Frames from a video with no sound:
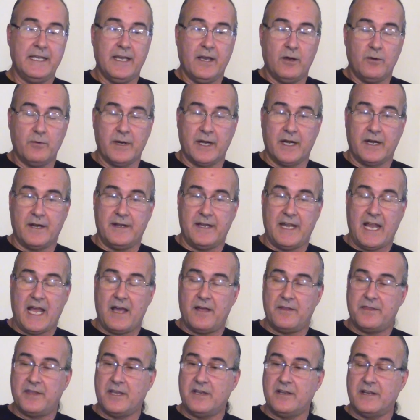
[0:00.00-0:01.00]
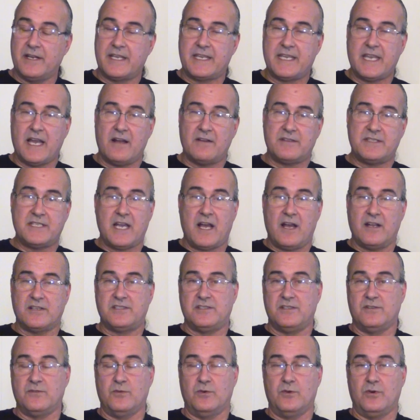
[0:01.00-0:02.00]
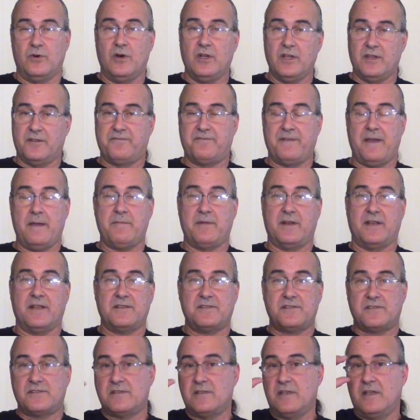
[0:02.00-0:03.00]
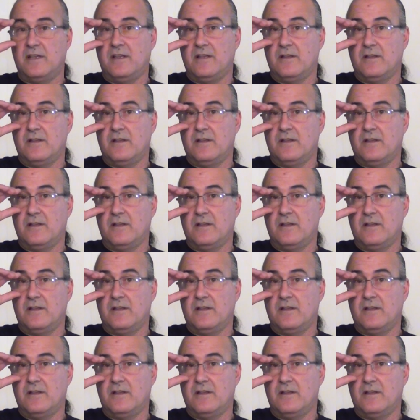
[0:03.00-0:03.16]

where now they're going to kowtow to all the feminists.